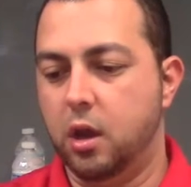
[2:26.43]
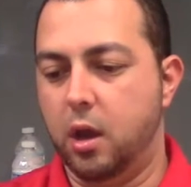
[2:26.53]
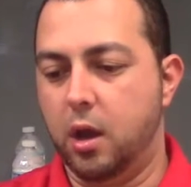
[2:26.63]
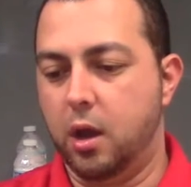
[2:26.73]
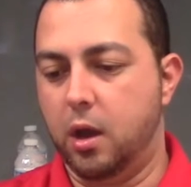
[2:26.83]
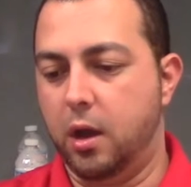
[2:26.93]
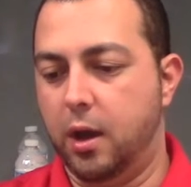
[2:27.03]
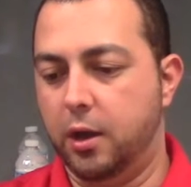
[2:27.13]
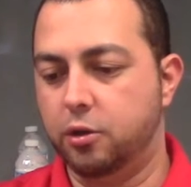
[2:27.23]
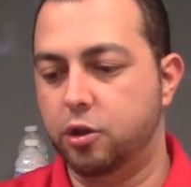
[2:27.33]
Uh,
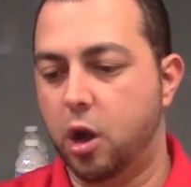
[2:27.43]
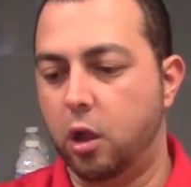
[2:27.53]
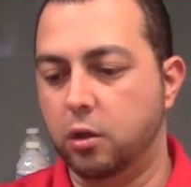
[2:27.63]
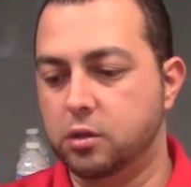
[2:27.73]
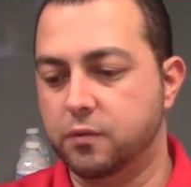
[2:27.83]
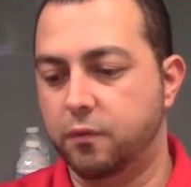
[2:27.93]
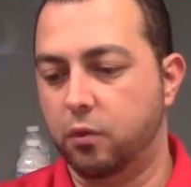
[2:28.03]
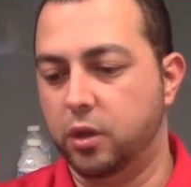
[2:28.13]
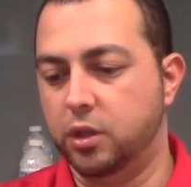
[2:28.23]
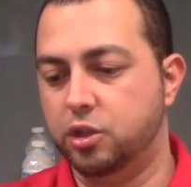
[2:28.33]
$100
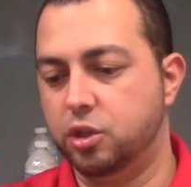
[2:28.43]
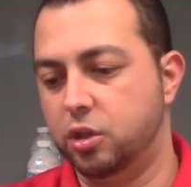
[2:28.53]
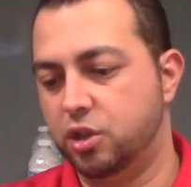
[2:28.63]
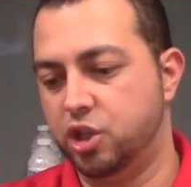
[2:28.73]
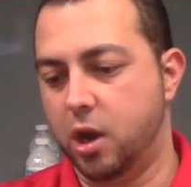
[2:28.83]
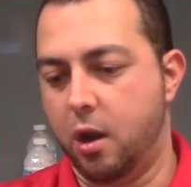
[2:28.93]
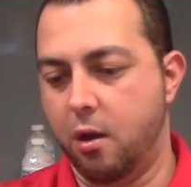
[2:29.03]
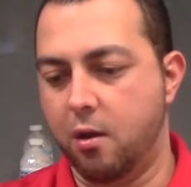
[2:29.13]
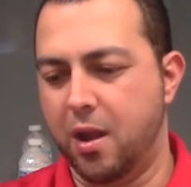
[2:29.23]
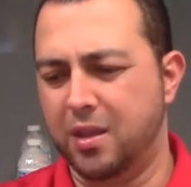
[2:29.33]
for each
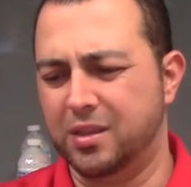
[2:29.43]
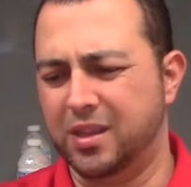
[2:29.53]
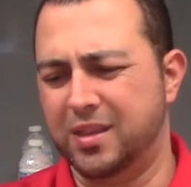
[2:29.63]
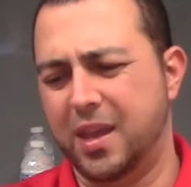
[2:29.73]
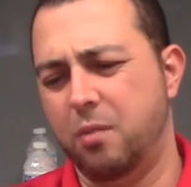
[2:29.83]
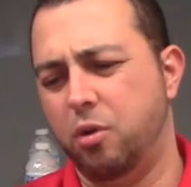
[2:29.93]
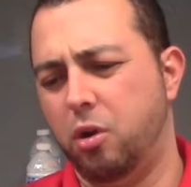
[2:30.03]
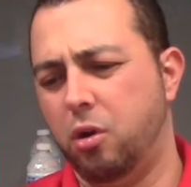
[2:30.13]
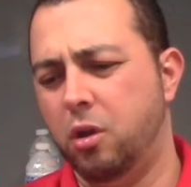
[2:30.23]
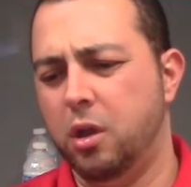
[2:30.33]
chair. And then the
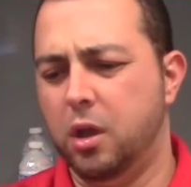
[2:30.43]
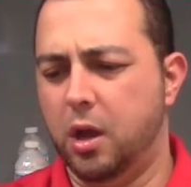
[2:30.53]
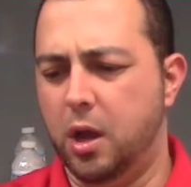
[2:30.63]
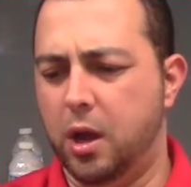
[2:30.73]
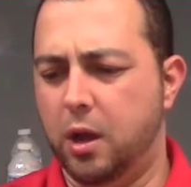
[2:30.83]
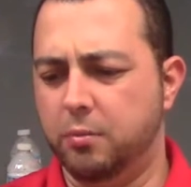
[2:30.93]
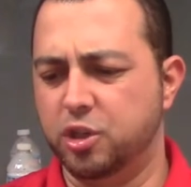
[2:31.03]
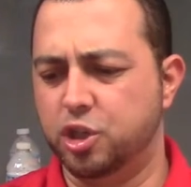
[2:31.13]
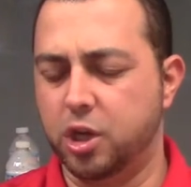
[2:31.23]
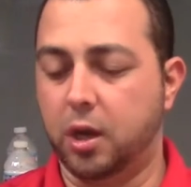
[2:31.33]
table, um,
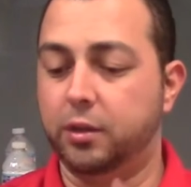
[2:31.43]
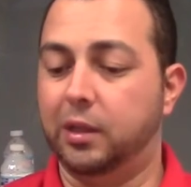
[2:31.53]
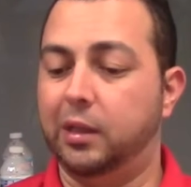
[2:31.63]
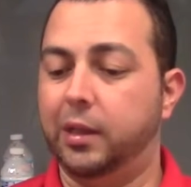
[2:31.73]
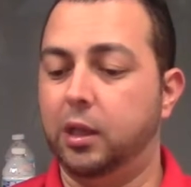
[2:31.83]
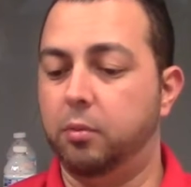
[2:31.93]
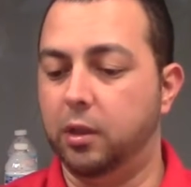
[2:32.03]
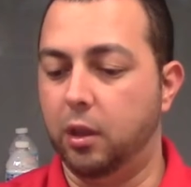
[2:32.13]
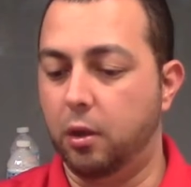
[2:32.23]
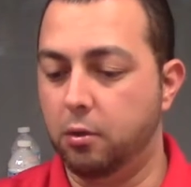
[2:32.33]
just check out the link
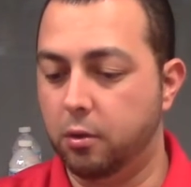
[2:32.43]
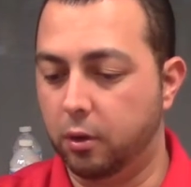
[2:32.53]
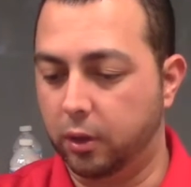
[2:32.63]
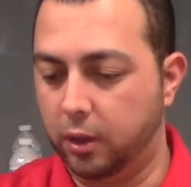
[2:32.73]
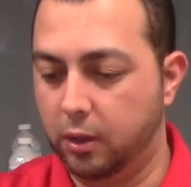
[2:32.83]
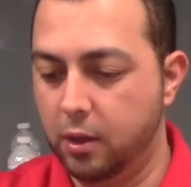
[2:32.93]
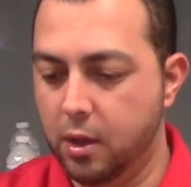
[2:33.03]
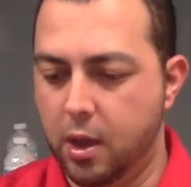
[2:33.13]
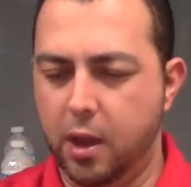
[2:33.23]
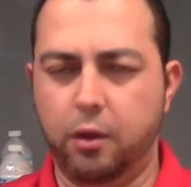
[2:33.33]
below. Okay,
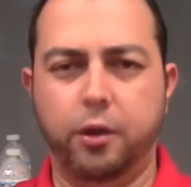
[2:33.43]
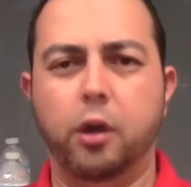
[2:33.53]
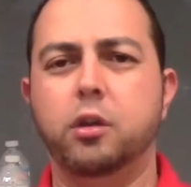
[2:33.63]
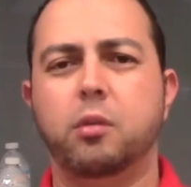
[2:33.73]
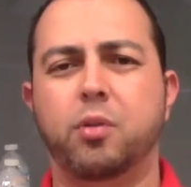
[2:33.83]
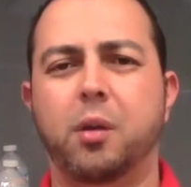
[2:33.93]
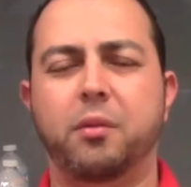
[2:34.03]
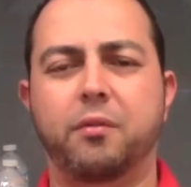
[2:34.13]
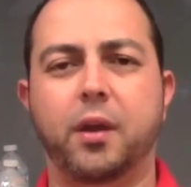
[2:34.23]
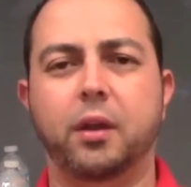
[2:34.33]
I don't know, you could
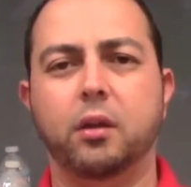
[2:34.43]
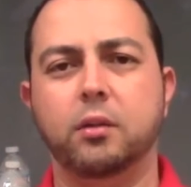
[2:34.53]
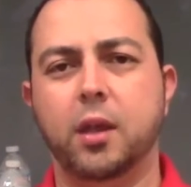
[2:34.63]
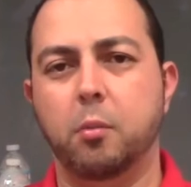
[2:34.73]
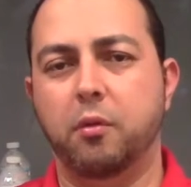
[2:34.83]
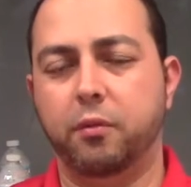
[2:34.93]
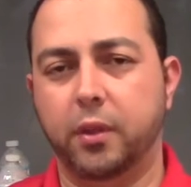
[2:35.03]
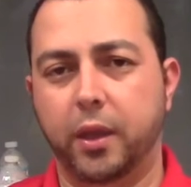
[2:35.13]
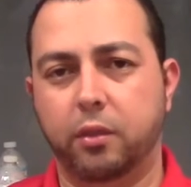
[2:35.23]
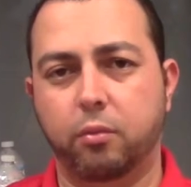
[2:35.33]
probably find a good table for
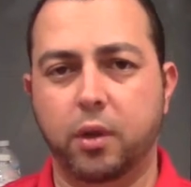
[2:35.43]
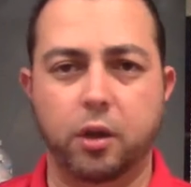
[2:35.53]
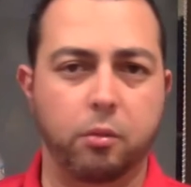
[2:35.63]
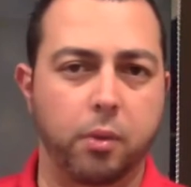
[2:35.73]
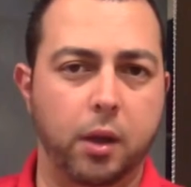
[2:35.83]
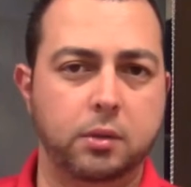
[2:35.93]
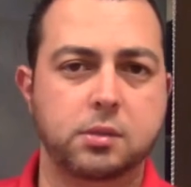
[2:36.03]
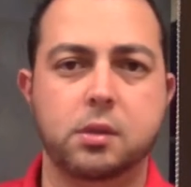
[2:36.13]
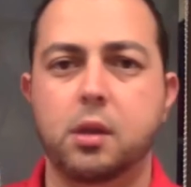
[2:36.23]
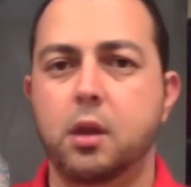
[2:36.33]
like 300
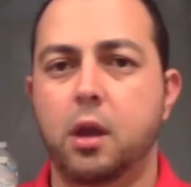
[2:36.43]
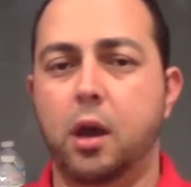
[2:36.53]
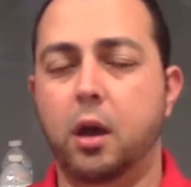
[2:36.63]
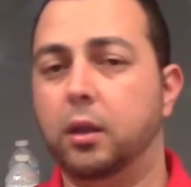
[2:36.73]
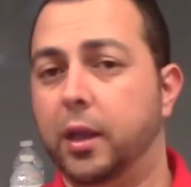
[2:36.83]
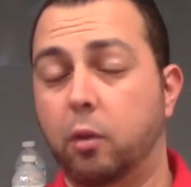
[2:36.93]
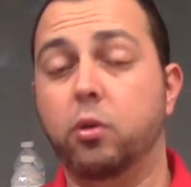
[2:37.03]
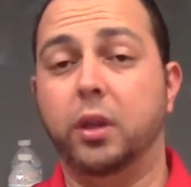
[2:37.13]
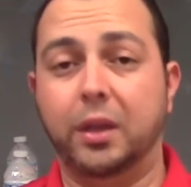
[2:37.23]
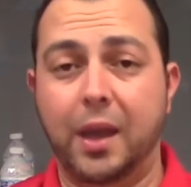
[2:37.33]
bucks. Uh, like a
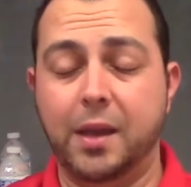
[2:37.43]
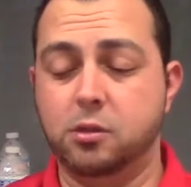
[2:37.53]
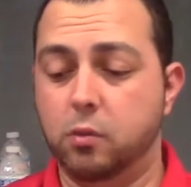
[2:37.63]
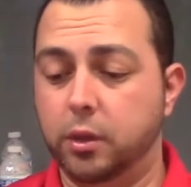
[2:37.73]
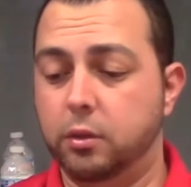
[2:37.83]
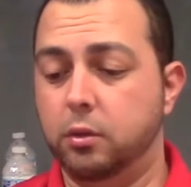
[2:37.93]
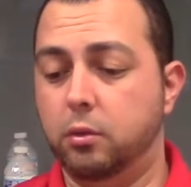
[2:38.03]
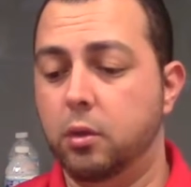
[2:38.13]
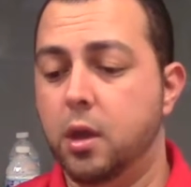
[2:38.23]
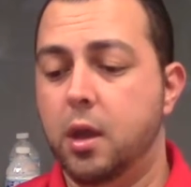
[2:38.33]
really nice one
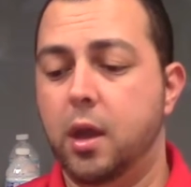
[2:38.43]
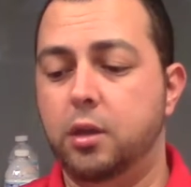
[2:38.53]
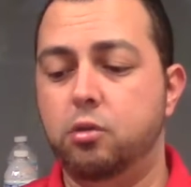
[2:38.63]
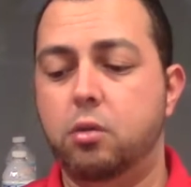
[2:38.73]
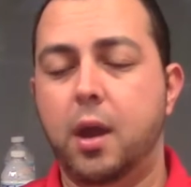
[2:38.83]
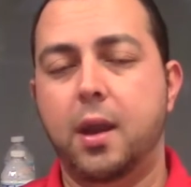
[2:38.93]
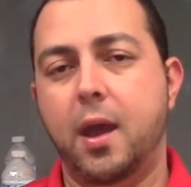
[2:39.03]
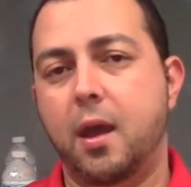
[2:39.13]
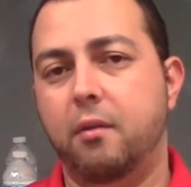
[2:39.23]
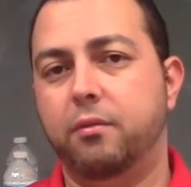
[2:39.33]
too. And you've got to
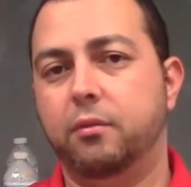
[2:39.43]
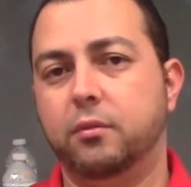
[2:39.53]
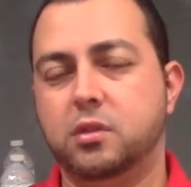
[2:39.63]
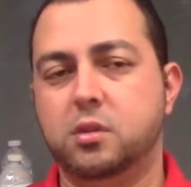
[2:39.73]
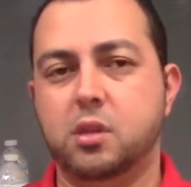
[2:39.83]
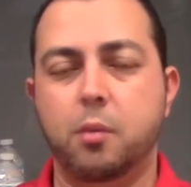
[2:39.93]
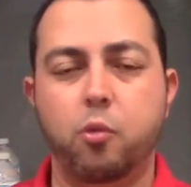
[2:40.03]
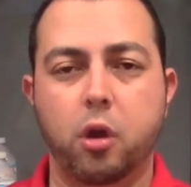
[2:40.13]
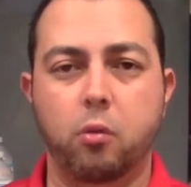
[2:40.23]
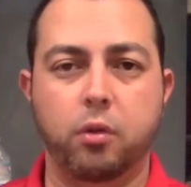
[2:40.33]
have
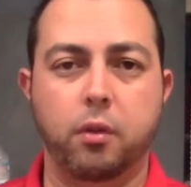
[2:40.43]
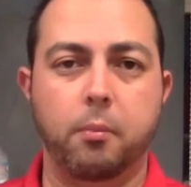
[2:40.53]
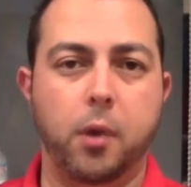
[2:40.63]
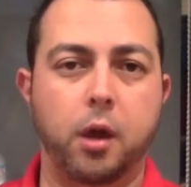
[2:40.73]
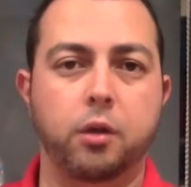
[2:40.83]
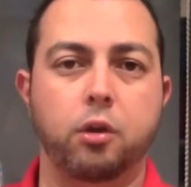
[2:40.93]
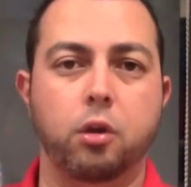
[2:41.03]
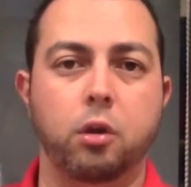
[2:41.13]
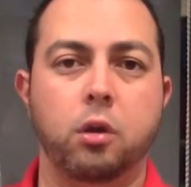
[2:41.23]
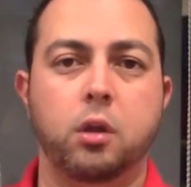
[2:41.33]
somewhere where the
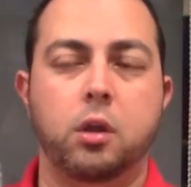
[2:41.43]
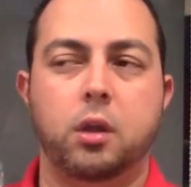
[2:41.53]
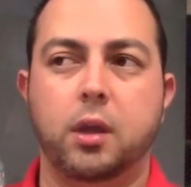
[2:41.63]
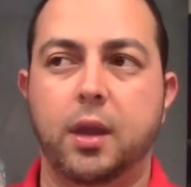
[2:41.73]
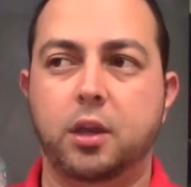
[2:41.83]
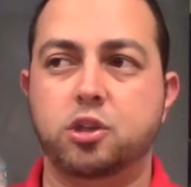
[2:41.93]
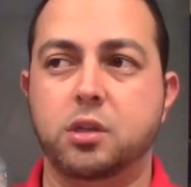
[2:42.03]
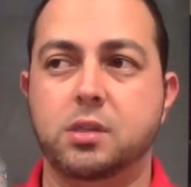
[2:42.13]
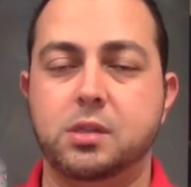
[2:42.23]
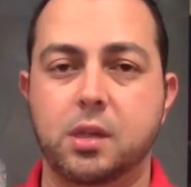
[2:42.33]
monitor can
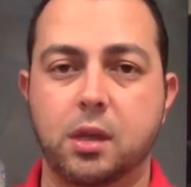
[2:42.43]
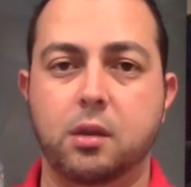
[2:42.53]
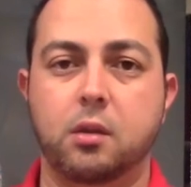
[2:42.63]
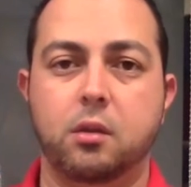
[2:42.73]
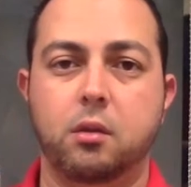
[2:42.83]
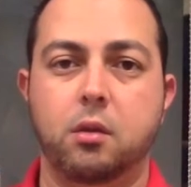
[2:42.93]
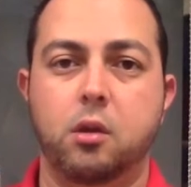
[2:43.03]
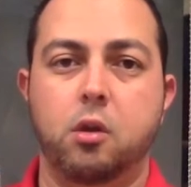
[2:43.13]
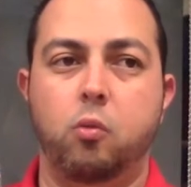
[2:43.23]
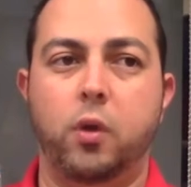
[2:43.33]
actually sit
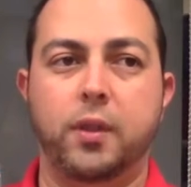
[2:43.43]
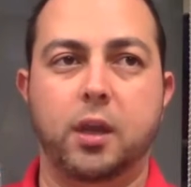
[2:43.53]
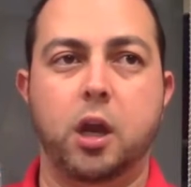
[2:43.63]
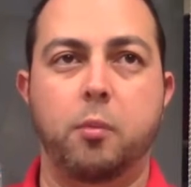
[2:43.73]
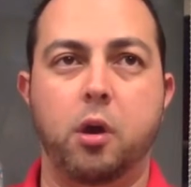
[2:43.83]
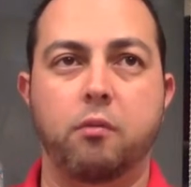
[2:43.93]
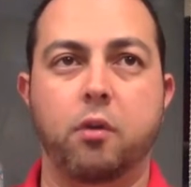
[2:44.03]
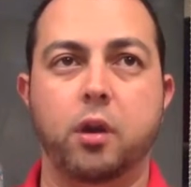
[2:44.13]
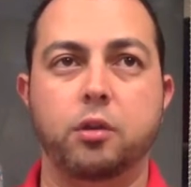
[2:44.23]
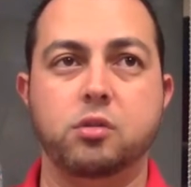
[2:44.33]
when they come
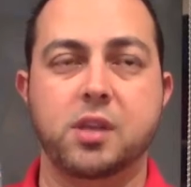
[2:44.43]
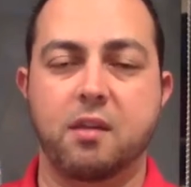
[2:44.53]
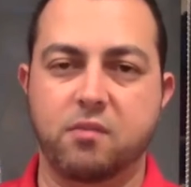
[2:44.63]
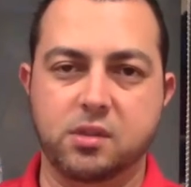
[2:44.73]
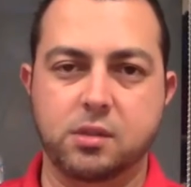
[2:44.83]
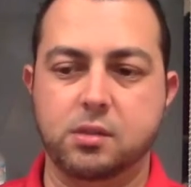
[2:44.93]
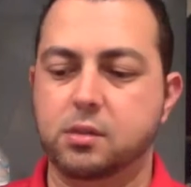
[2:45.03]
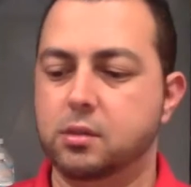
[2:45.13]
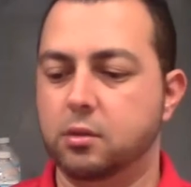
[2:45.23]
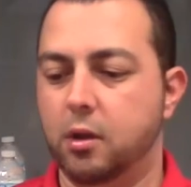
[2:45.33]
over and do site
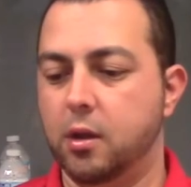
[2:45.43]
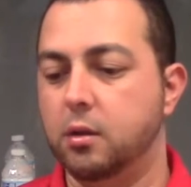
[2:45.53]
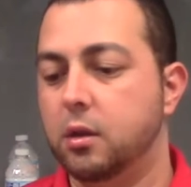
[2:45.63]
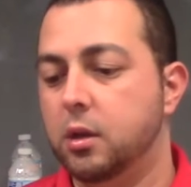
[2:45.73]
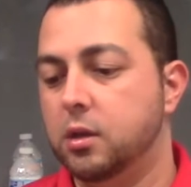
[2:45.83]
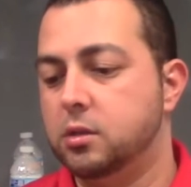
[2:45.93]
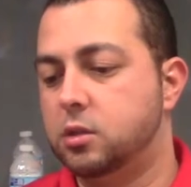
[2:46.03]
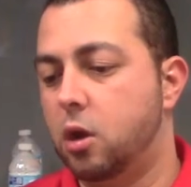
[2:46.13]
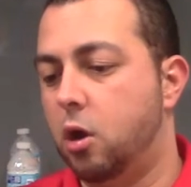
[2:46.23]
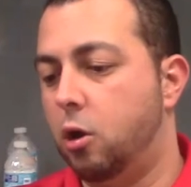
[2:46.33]
visits, right?
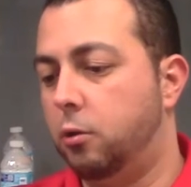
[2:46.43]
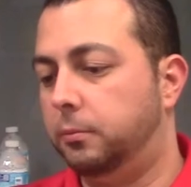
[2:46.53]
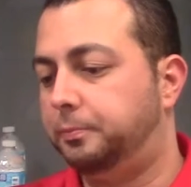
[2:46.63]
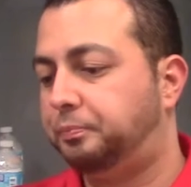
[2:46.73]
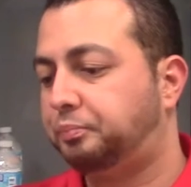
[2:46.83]
So